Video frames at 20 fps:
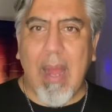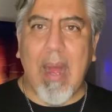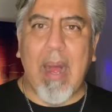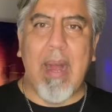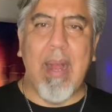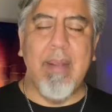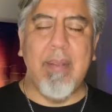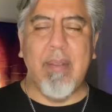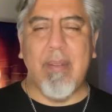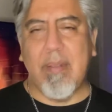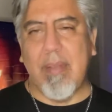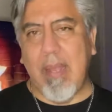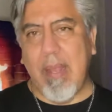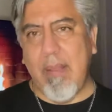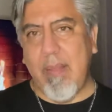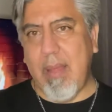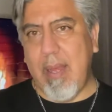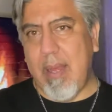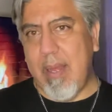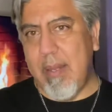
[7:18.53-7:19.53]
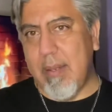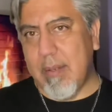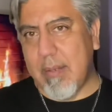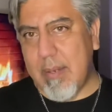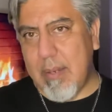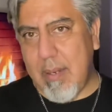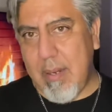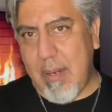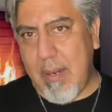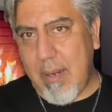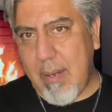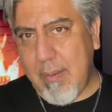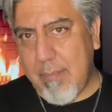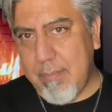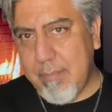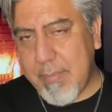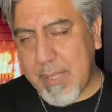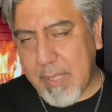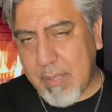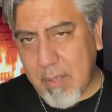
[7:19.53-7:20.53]
I say that
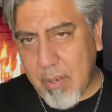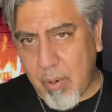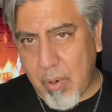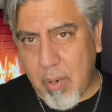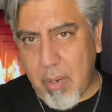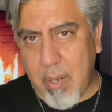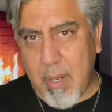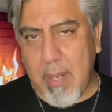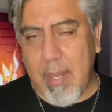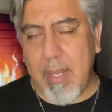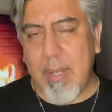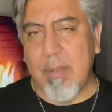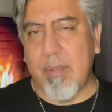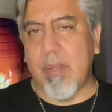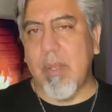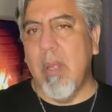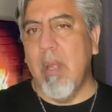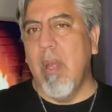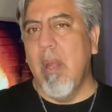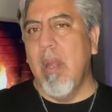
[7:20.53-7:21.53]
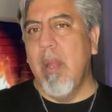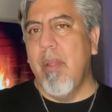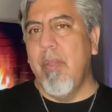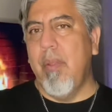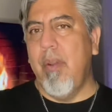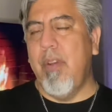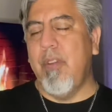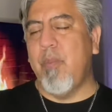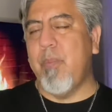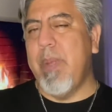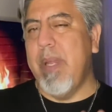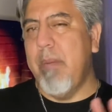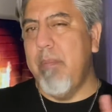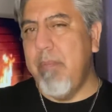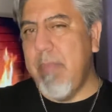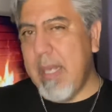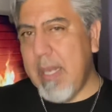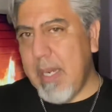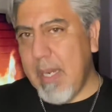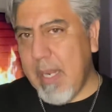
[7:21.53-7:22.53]
because there has been
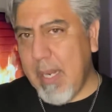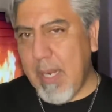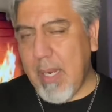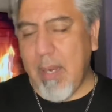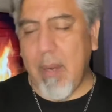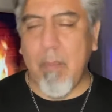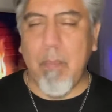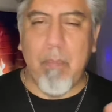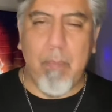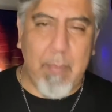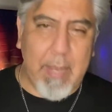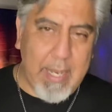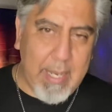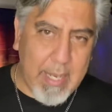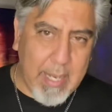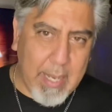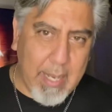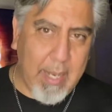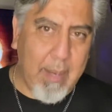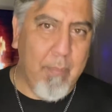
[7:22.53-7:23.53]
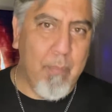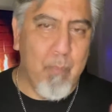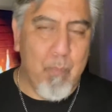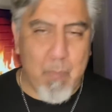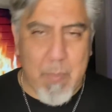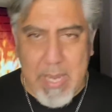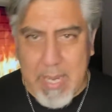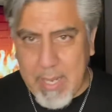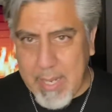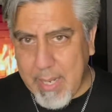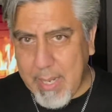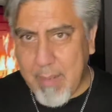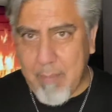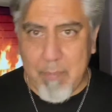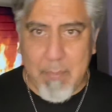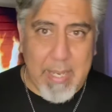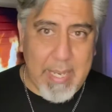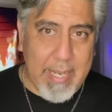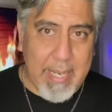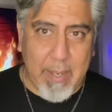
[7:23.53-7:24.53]
many, many, many,
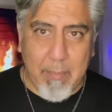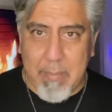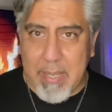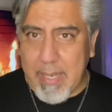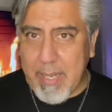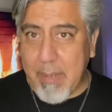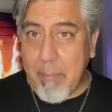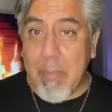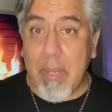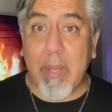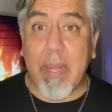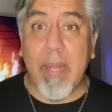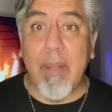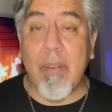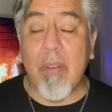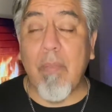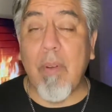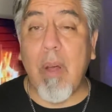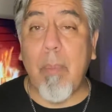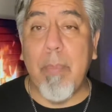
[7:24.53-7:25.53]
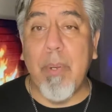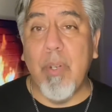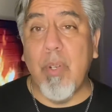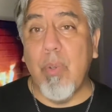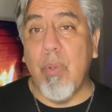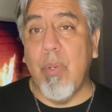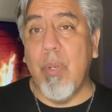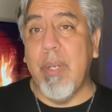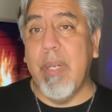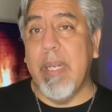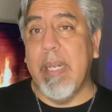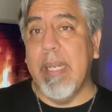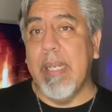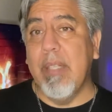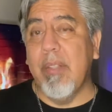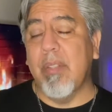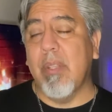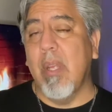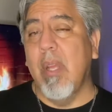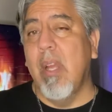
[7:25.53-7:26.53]
many, many millions of
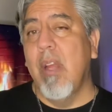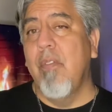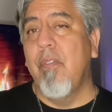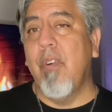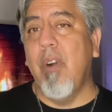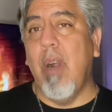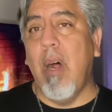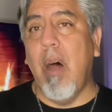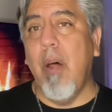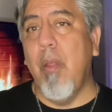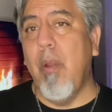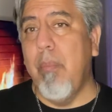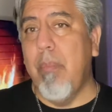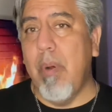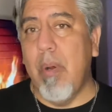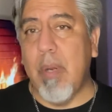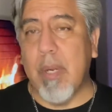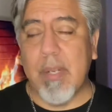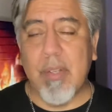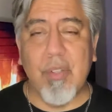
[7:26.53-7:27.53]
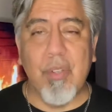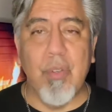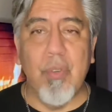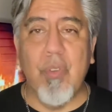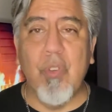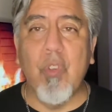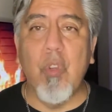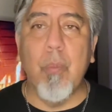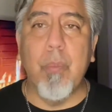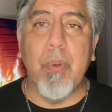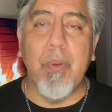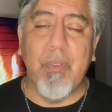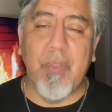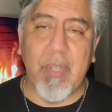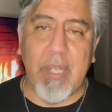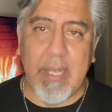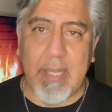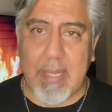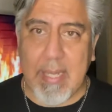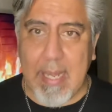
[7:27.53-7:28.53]
opportunities for other books to
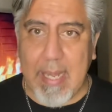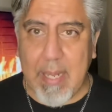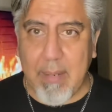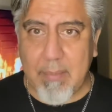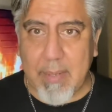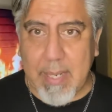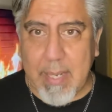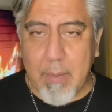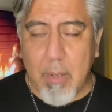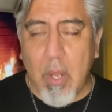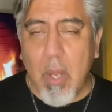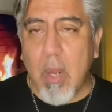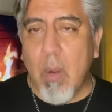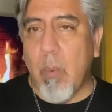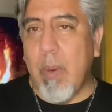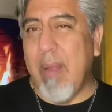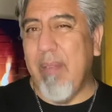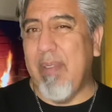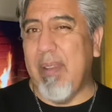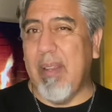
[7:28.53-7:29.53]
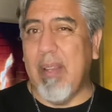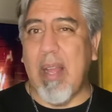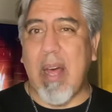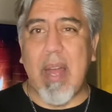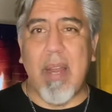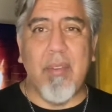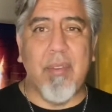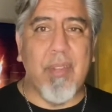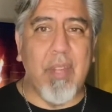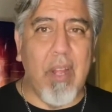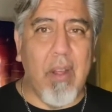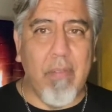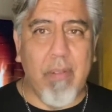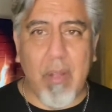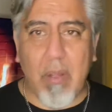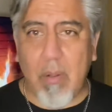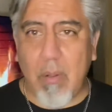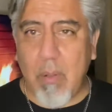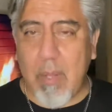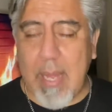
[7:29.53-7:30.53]
supersede that, right? We have a lot of
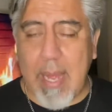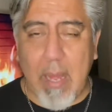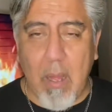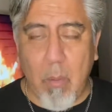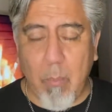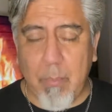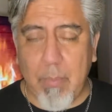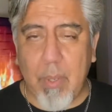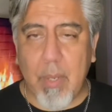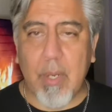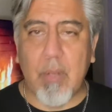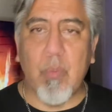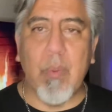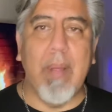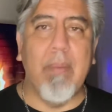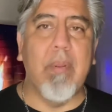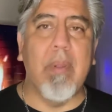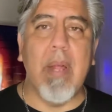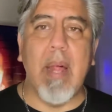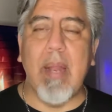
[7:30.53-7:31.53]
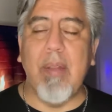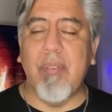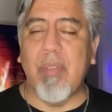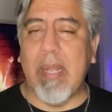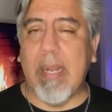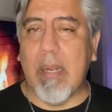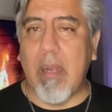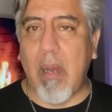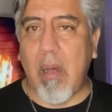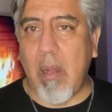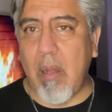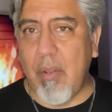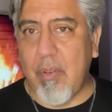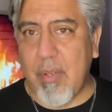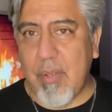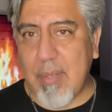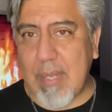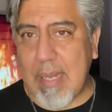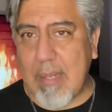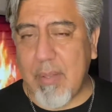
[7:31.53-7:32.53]
self-help books. We have a lot of
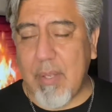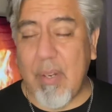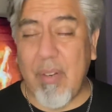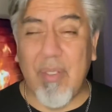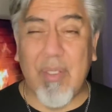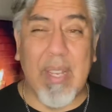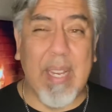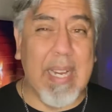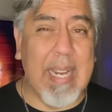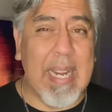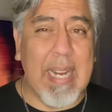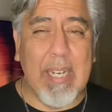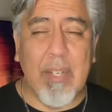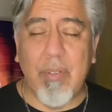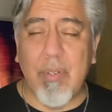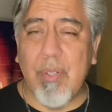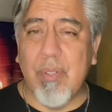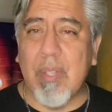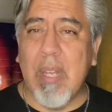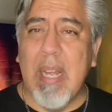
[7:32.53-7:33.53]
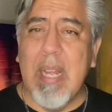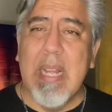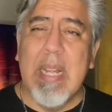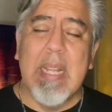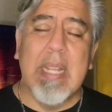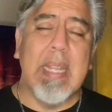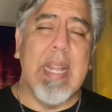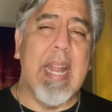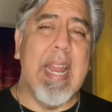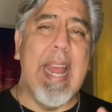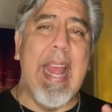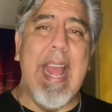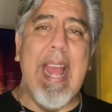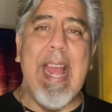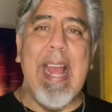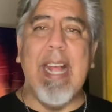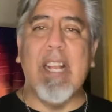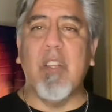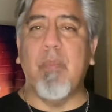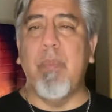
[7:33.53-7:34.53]
psychologists out there, psychiatrists, a lot of
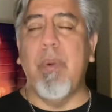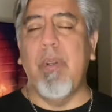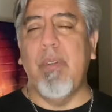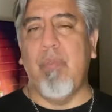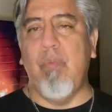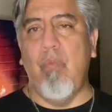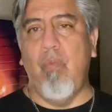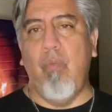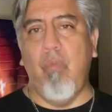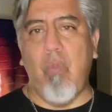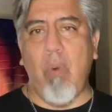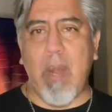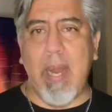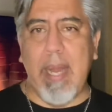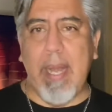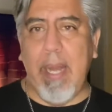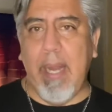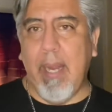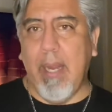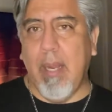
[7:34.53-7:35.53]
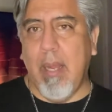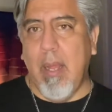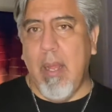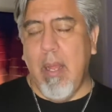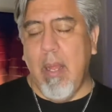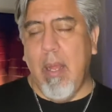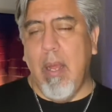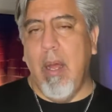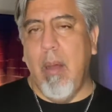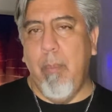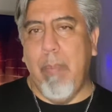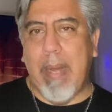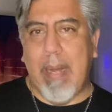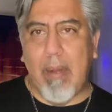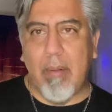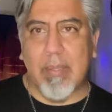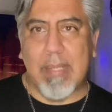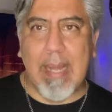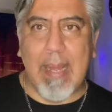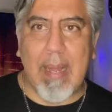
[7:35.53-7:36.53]
experts writing
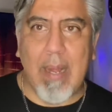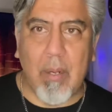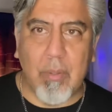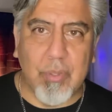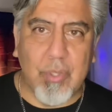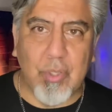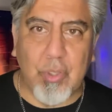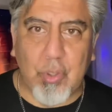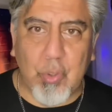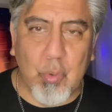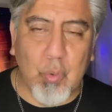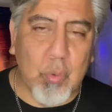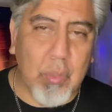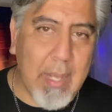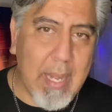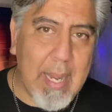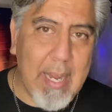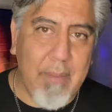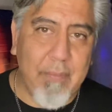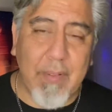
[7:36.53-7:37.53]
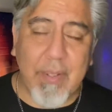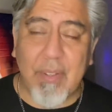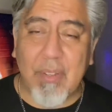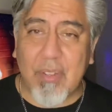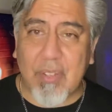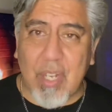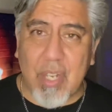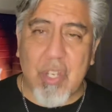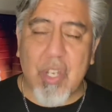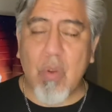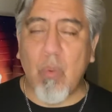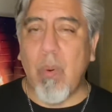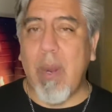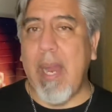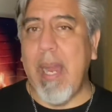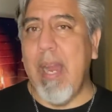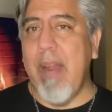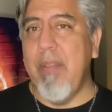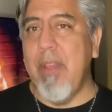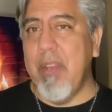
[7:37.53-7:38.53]
about how to do life in such a
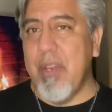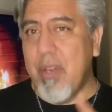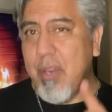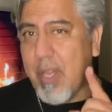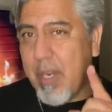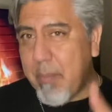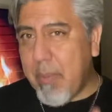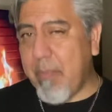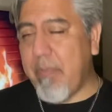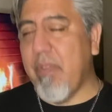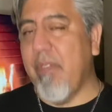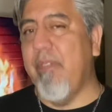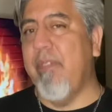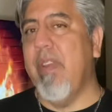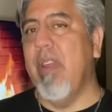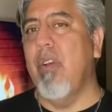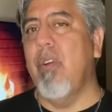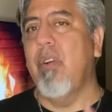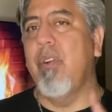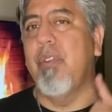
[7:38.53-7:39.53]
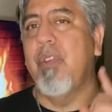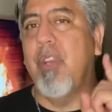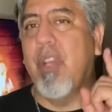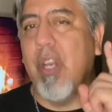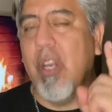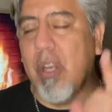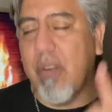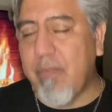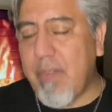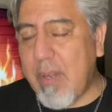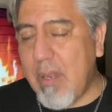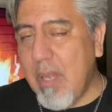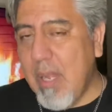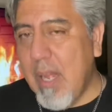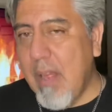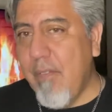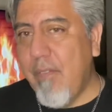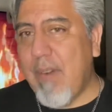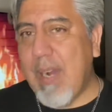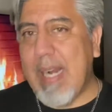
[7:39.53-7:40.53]
way that you're going to be fulfilled, you're going to
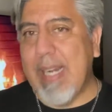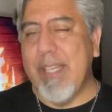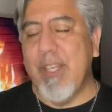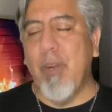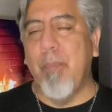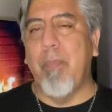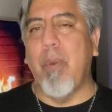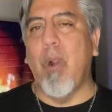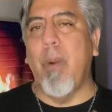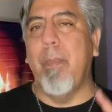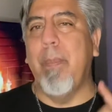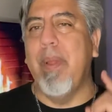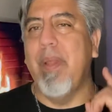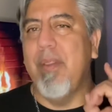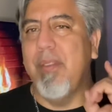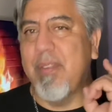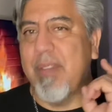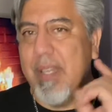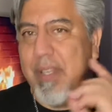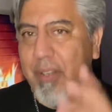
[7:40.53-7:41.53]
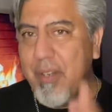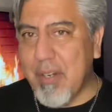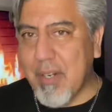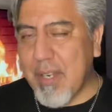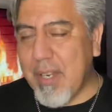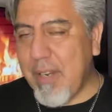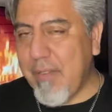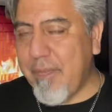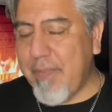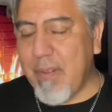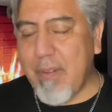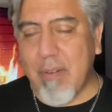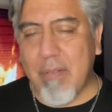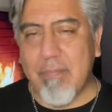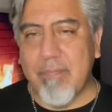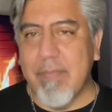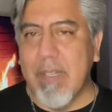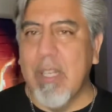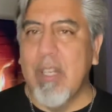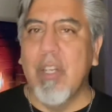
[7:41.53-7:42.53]
find your purpose, that you're going to
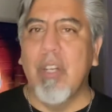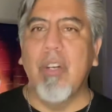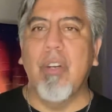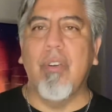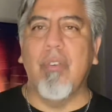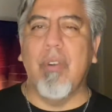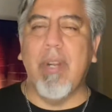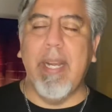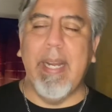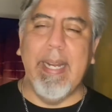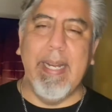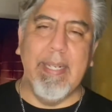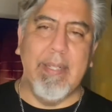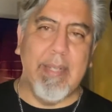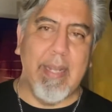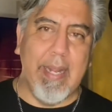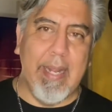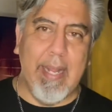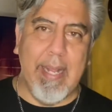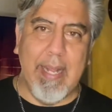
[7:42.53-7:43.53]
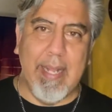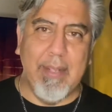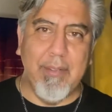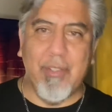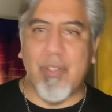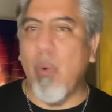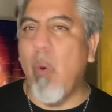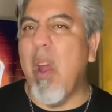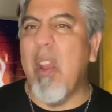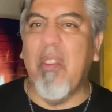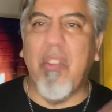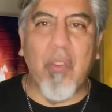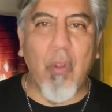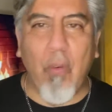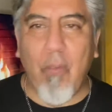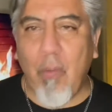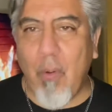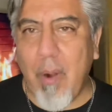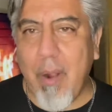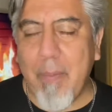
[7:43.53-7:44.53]
feel great, and so on and so
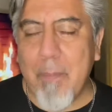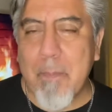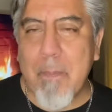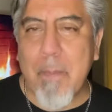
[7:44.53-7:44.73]
forth.